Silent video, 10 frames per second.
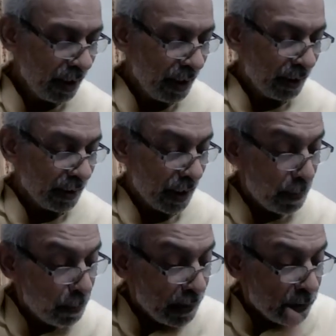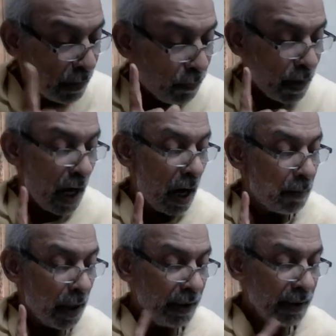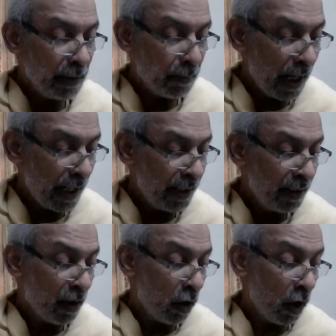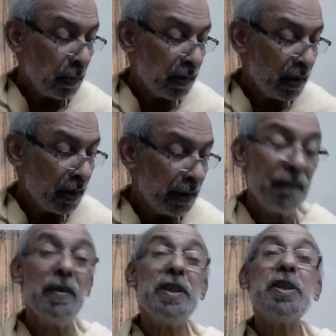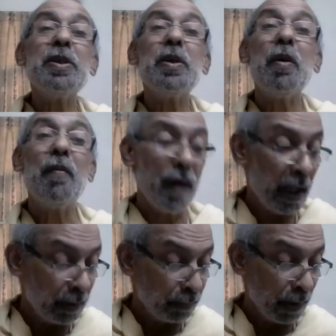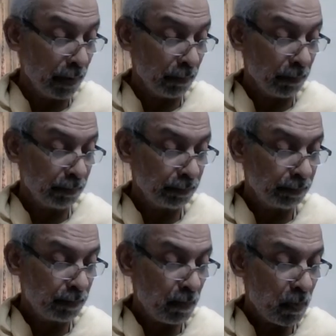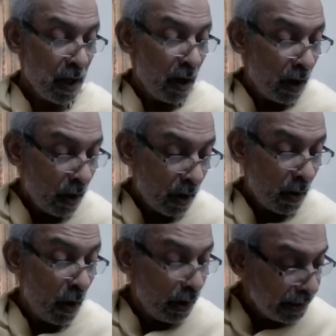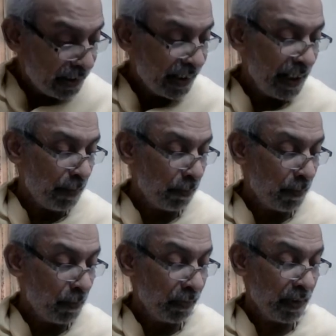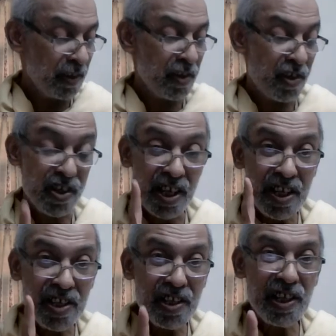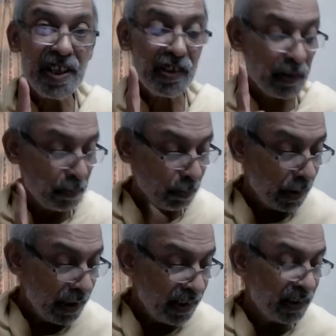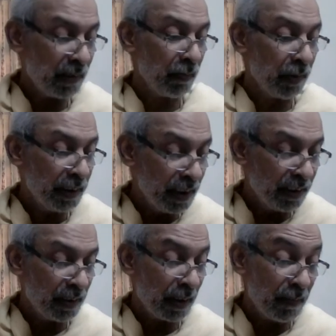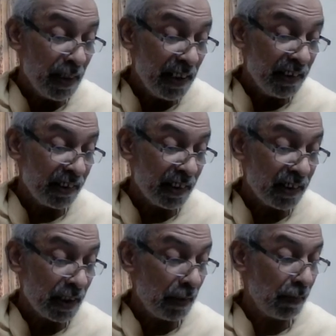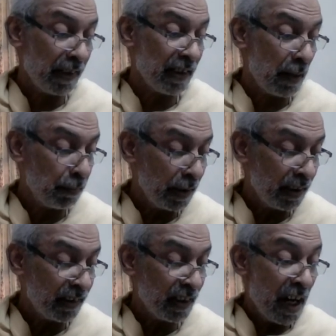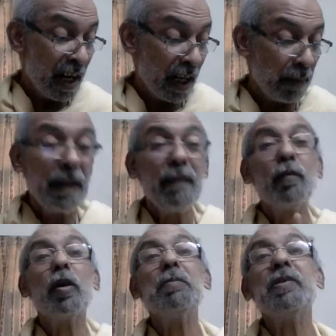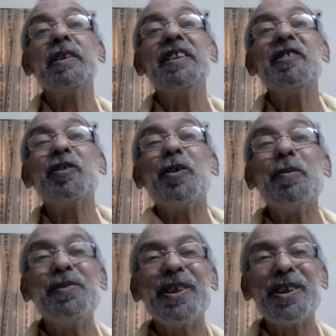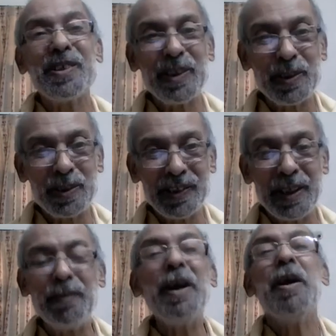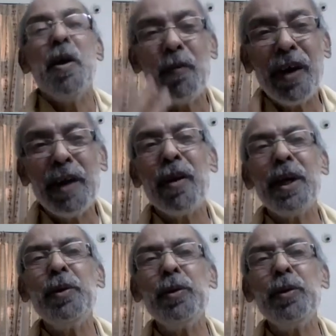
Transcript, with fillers: The ripples of kama in the mind obstruct the vision of Atman. All the same, changeless bliss within reveals itself as happiness coming from sense objects outside why why why do you